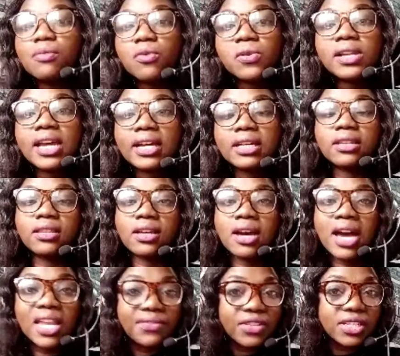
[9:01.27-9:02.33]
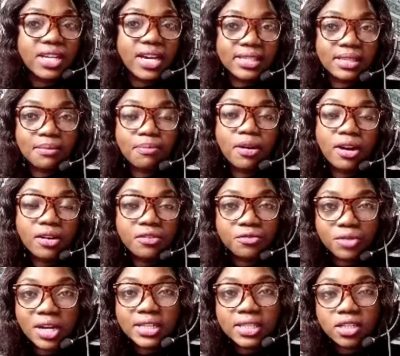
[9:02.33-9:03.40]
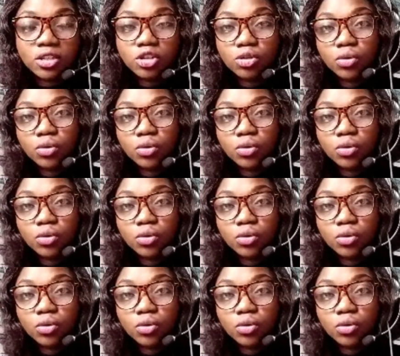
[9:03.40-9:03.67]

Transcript: more like the advertising part of writing.